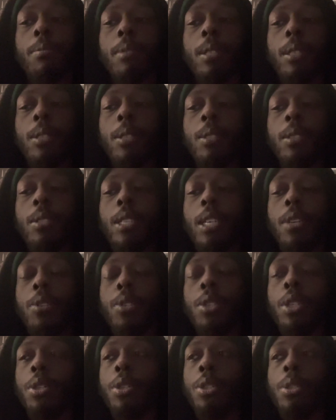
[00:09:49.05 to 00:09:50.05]
It's
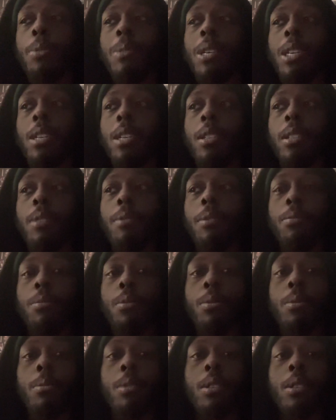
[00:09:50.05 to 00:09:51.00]
downstairs in my living room